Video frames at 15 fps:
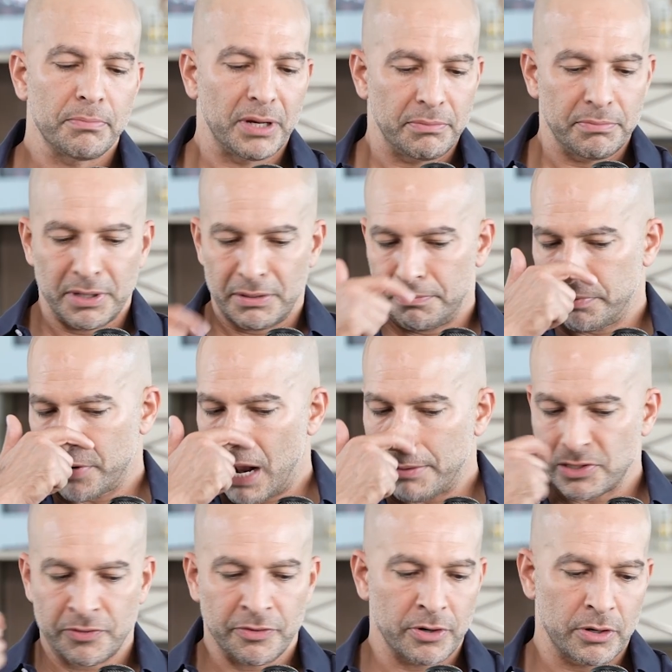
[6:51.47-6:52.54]
but
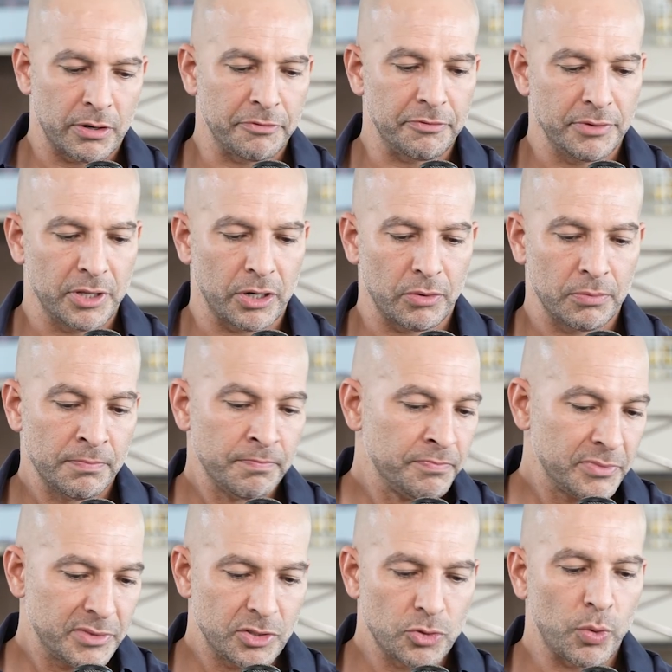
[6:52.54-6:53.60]
perhaps for, if you know,
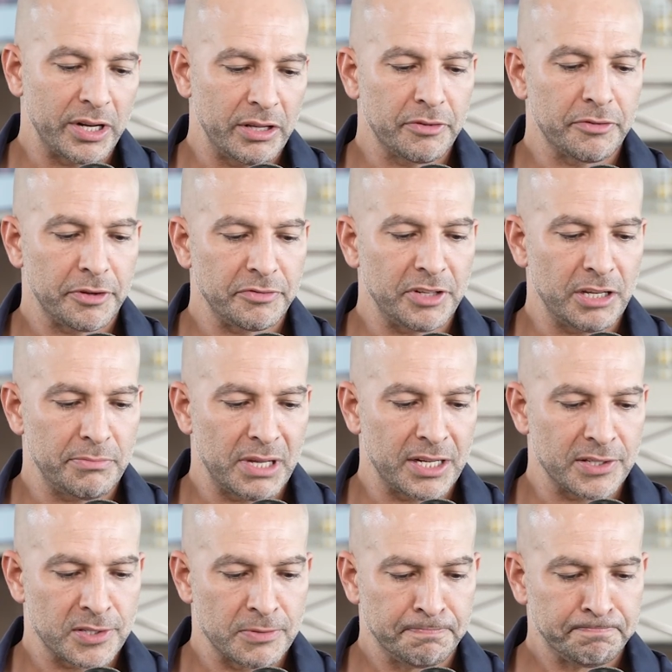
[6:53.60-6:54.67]
20, 15
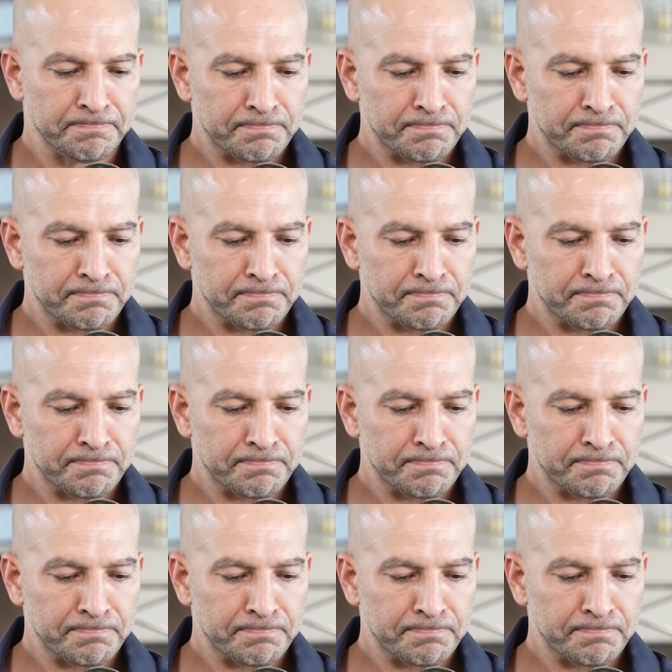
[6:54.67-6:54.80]
minutes.